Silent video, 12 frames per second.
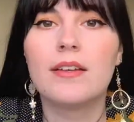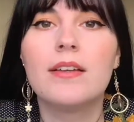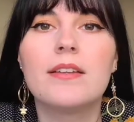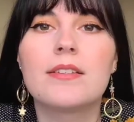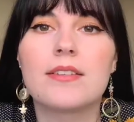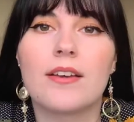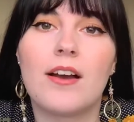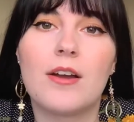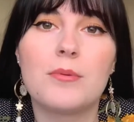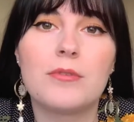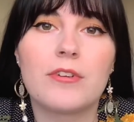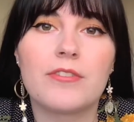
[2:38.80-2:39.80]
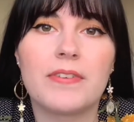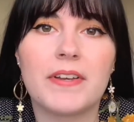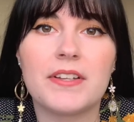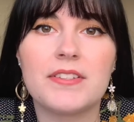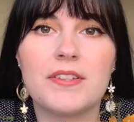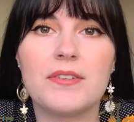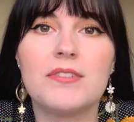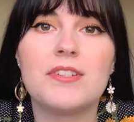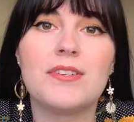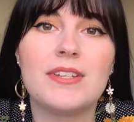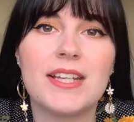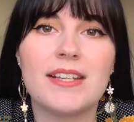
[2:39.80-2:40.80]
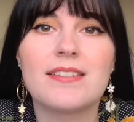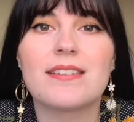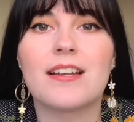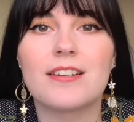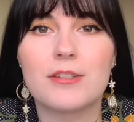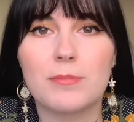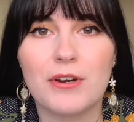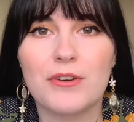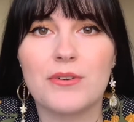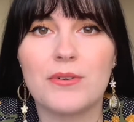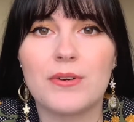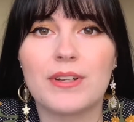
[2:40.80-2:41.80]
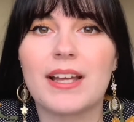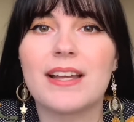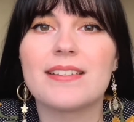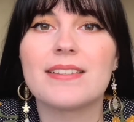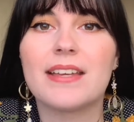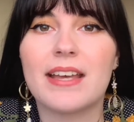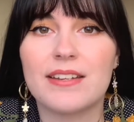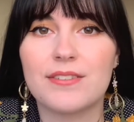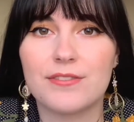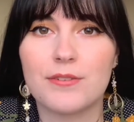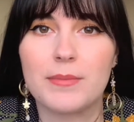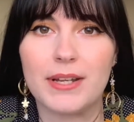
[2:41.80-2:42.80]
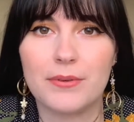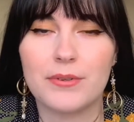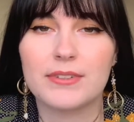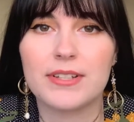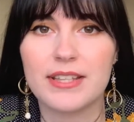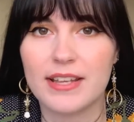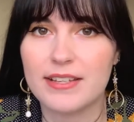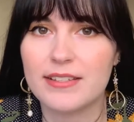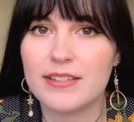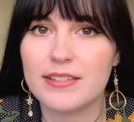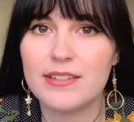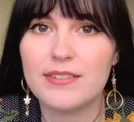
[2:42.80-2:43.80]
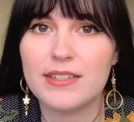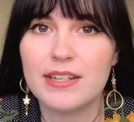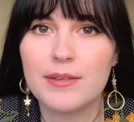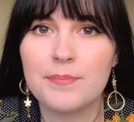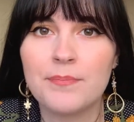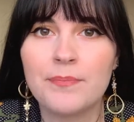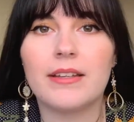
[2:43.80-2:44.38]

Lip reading: So I will refer to Guin/Sparrowhawk as Ged from now on, because that is his username.